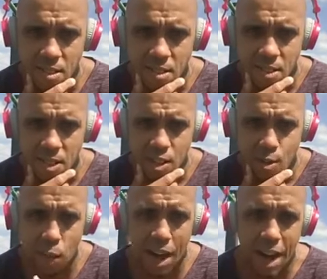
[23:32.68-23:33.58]

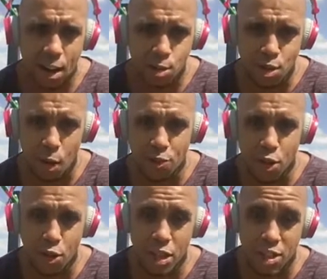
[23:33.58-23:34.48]
Wow, so I've done this
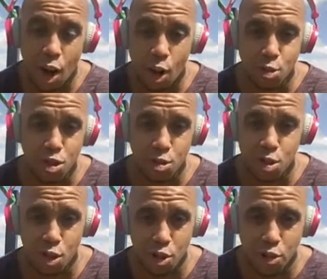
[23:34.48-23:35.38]
whole
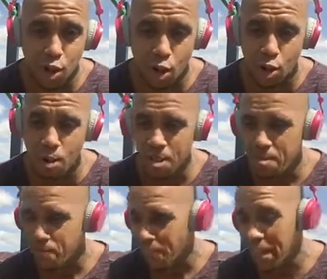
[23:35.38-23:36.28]
tutorial
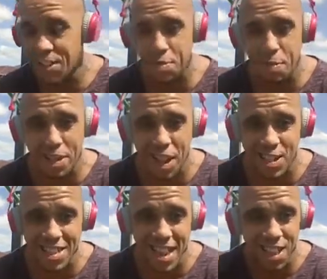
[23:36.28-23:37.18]
and there's been no
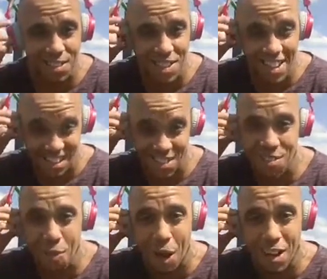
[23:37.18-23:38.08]
sound. Wow,
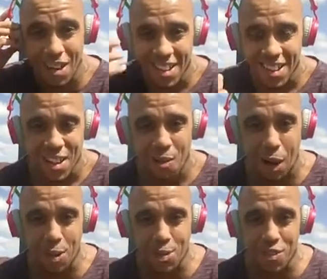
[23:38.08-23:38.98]
well
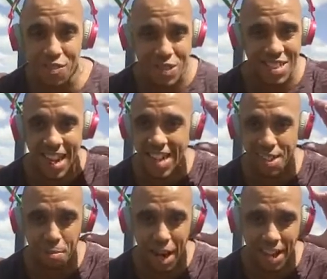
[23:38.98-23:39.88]
done for saying,
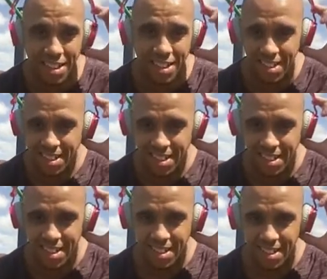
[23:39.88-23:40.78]
man.
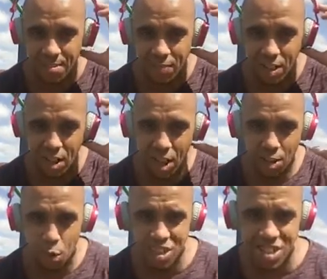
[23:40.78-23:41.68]
God, what's the
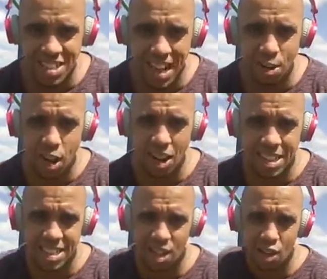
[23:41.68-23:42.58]
sound like? Is it
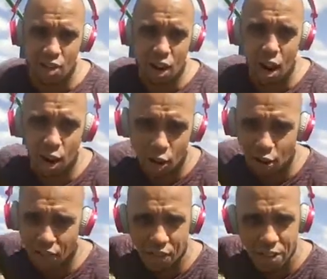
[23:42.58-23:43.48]
all right or not
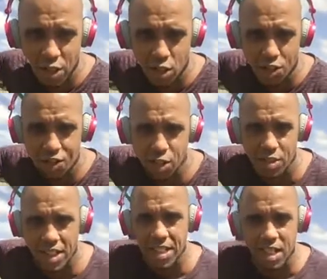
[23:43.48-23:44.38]
very good through these? I
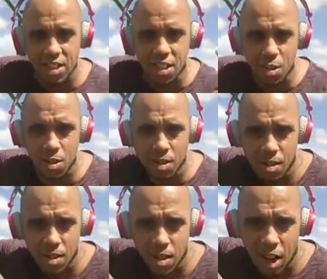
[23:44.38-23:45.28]
don't
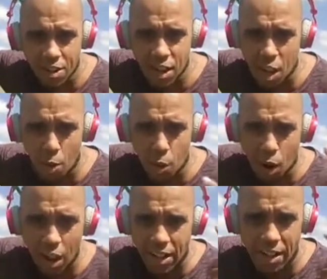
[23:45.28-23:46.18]
know
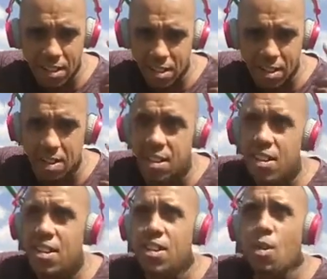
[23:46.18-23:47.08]

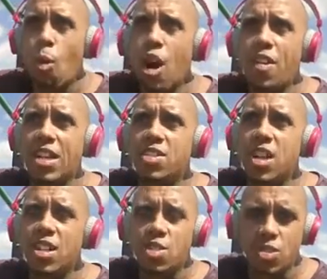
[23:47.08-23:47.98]
why that's took
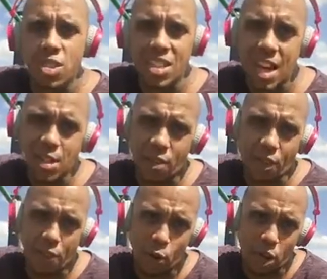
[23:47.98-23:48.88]
the sound off. I thought
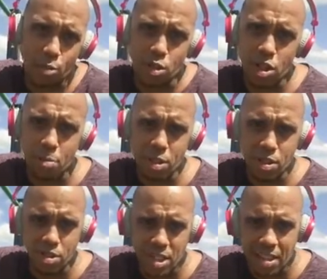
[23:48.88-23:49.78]
it was going to be using
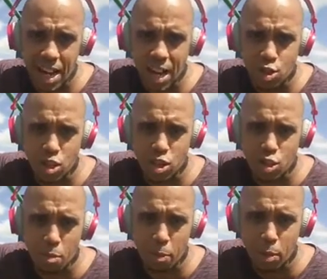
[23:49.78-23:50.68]
that. I should have took my
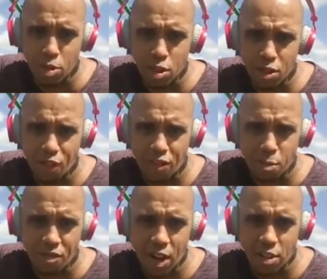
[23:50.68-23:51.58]
Bluetooth off my
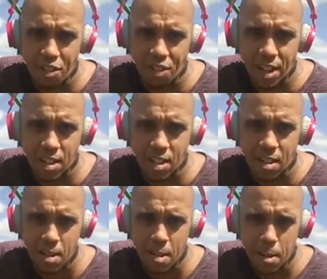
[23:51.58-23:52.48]
phone, I think.
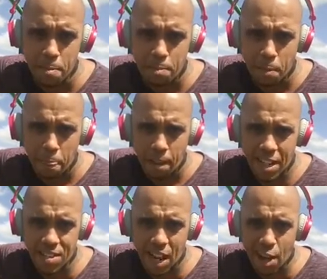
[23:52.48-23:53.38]
Is it
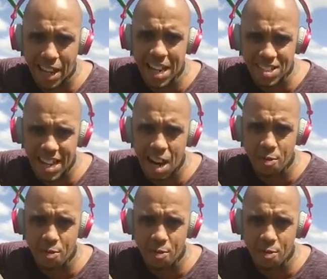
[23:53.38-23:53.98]
okay sound though?